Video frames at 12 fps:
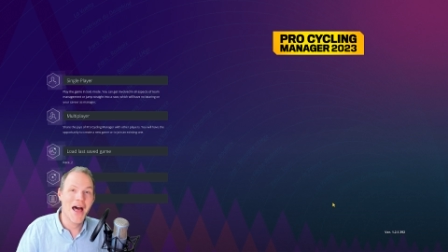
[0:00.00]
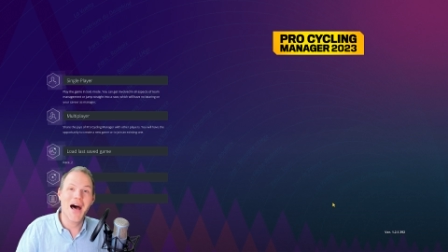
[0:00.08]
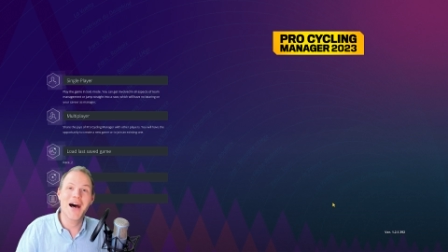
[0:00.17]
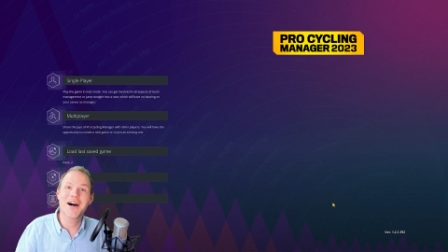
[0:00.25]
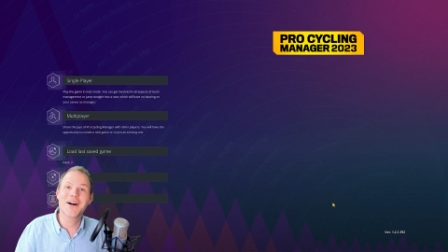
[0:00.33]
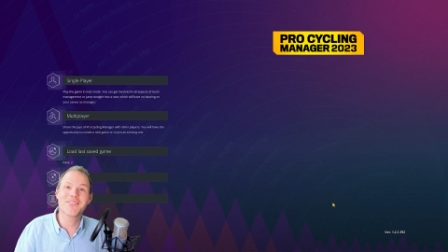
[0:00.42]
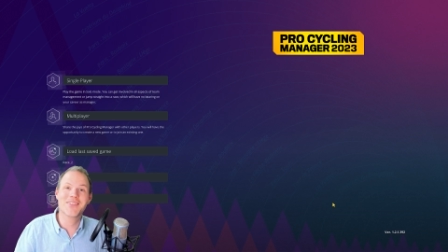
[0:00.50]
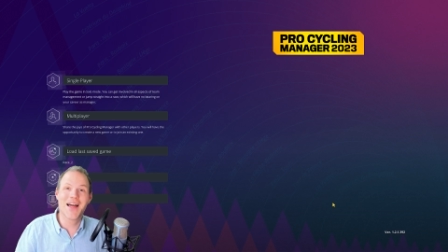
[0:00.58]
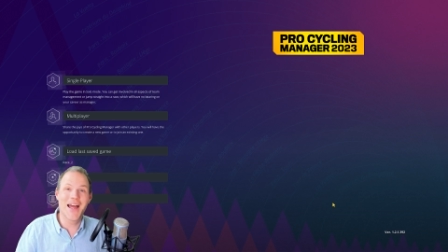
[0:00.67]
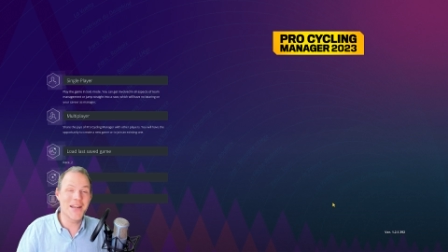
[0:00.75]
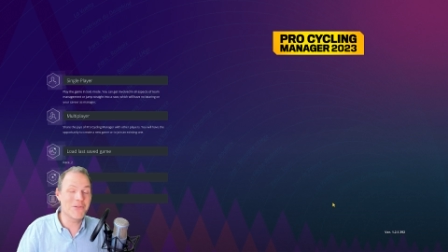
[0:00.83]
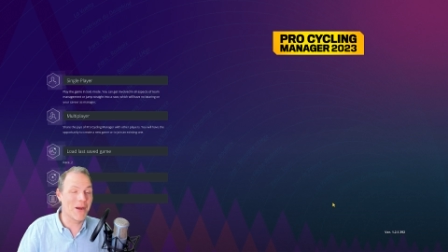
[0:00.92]

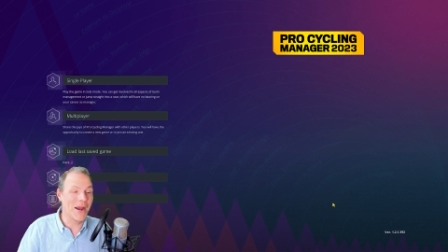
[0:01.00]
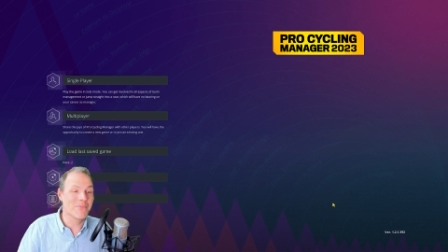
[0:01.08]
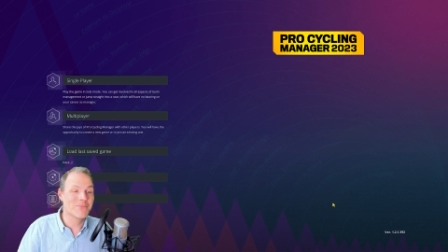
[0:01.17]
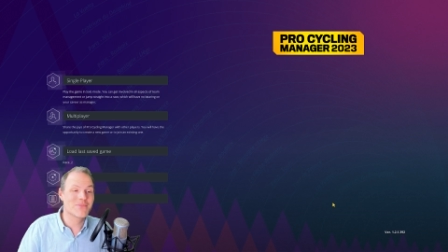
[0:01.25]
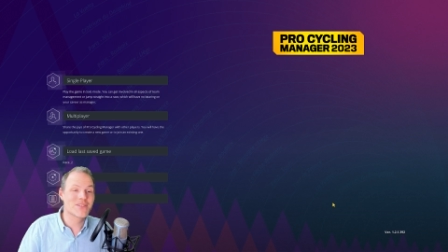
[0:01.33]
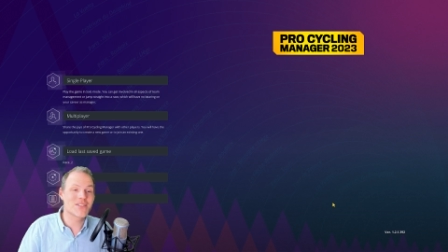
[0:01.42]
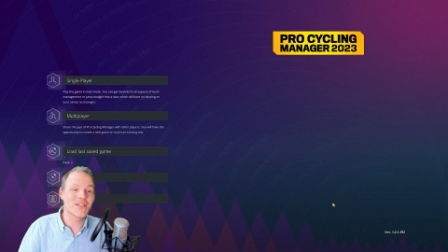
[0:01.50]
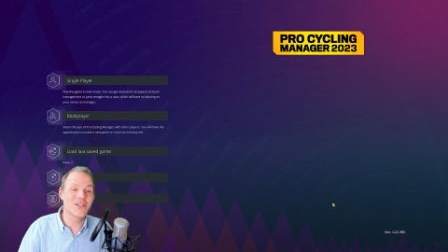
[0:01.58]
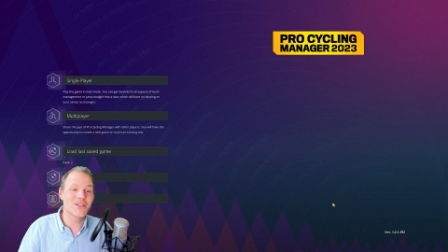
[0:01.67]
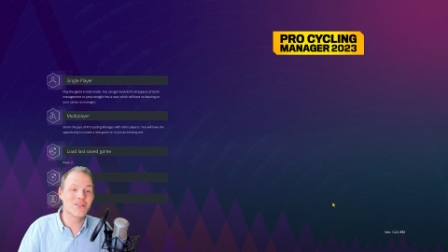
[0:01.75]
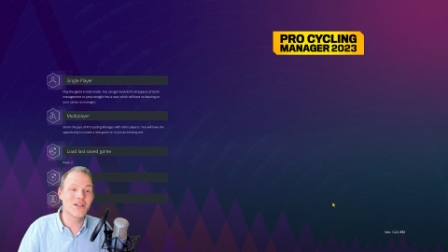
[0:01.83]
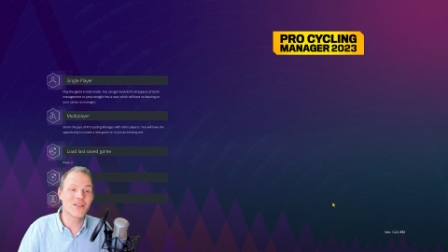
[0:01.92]
Anyway.
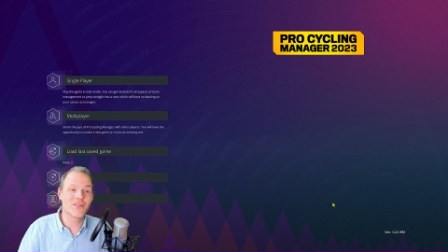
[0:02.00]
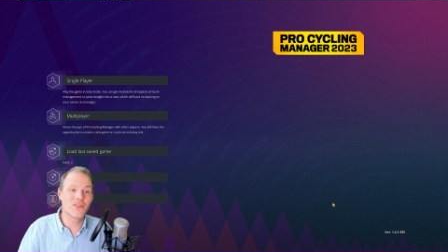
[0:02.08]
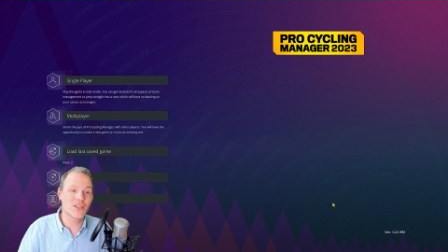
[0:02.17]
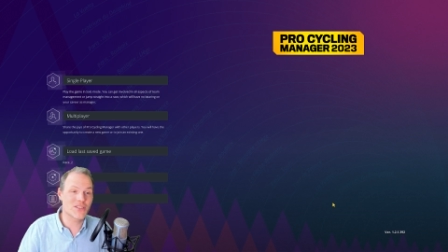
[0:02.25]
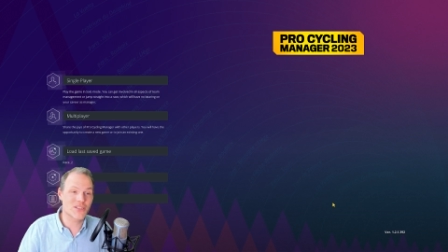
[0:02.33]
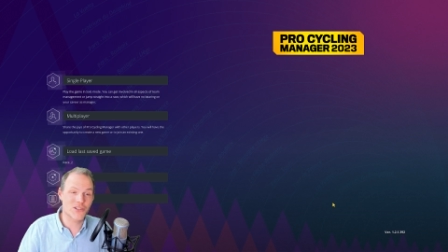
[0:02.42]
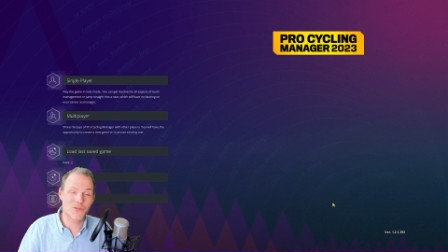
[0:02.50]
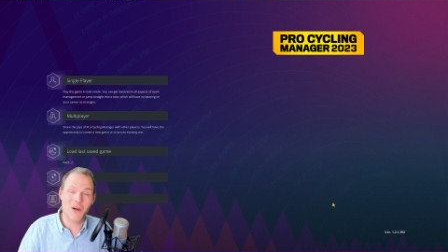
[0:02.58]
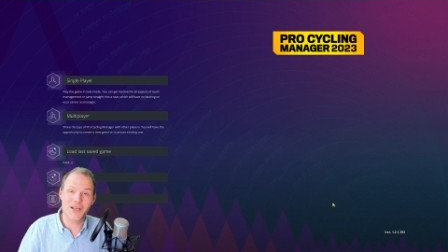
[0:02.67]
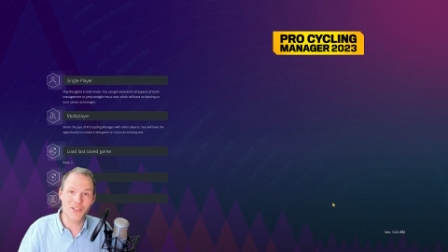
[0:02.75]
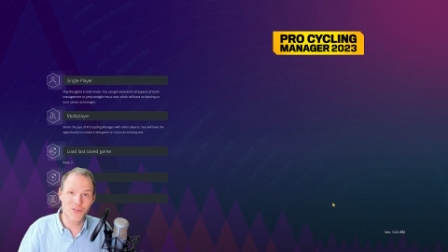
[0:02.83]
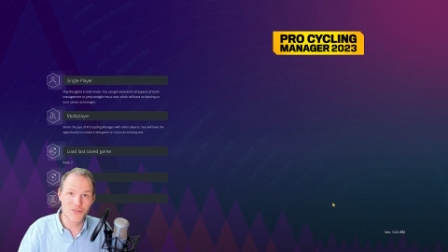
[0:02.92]
So this is
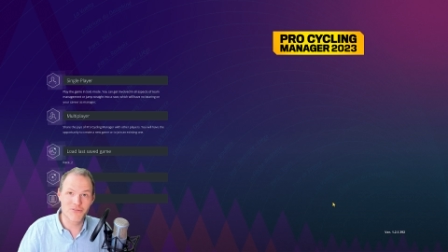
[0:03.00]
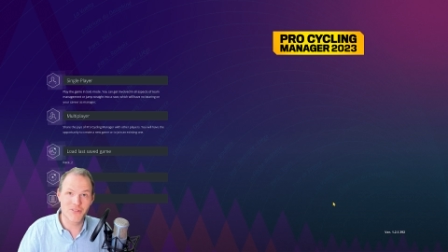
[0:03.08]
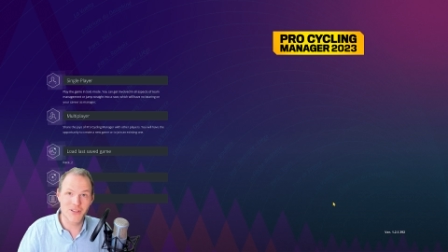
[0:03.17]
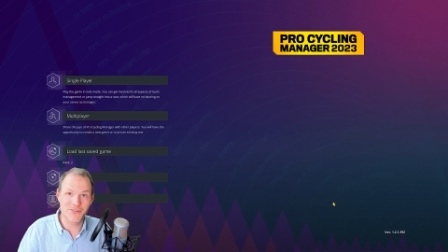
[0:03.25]
quite useful,